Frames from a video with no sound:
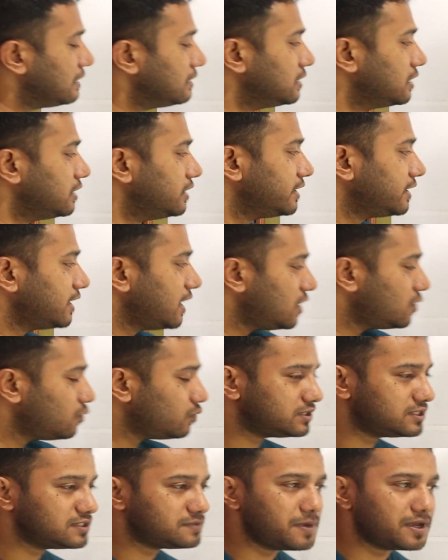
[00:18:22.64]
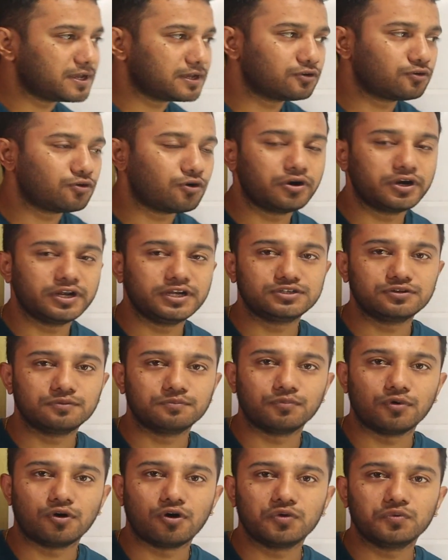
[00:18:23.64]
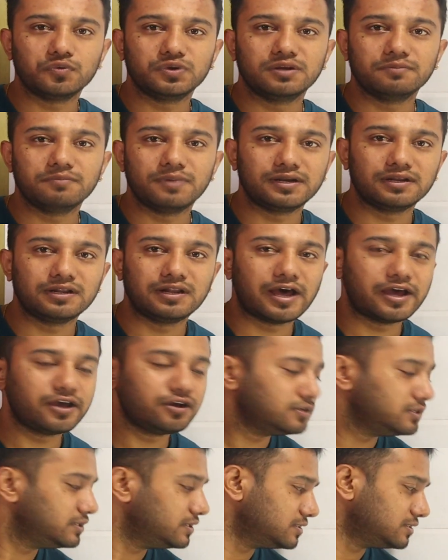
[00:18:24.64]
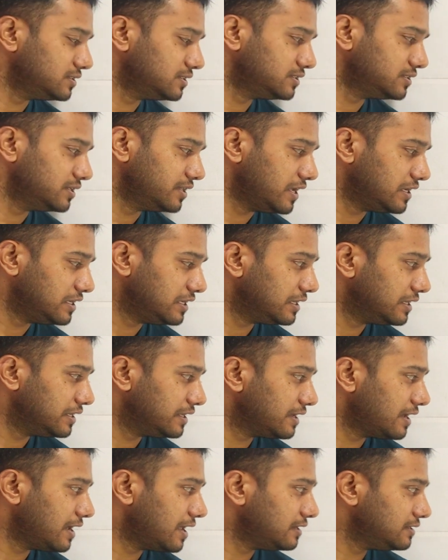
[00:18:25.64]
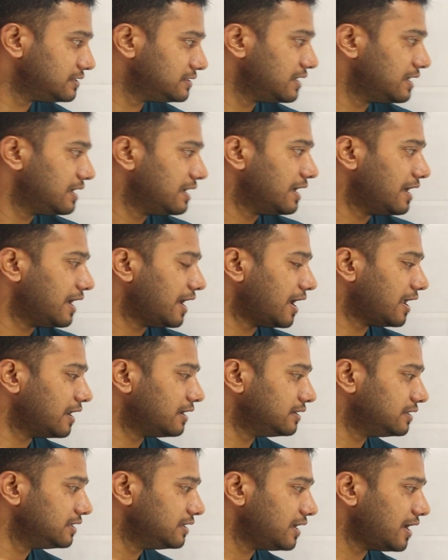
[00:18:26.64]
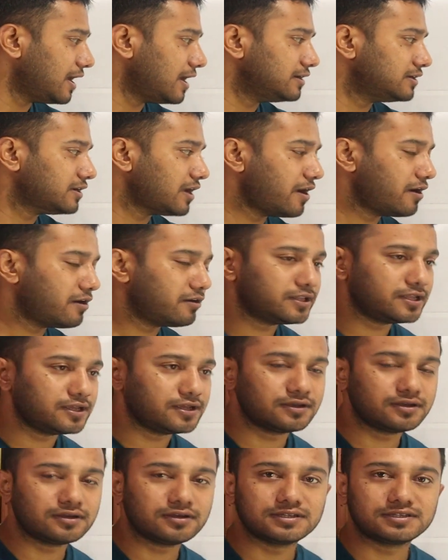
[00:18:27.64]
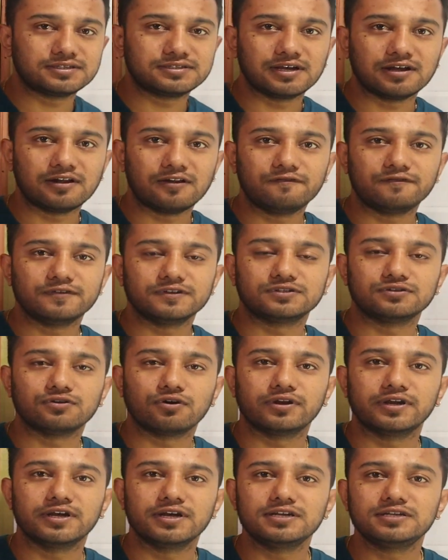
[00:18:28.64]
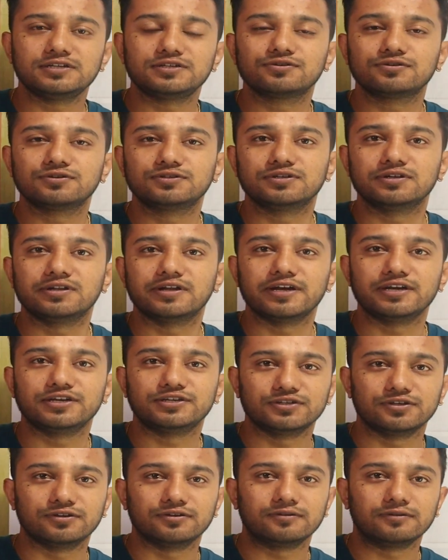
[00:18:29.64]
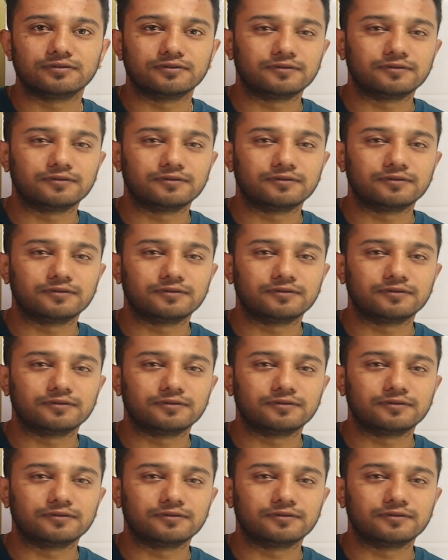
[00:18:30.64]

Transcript: The ligand which is making coordination bond with the metal ion is the chelating ligand, and the entire thing itself is known as chelation.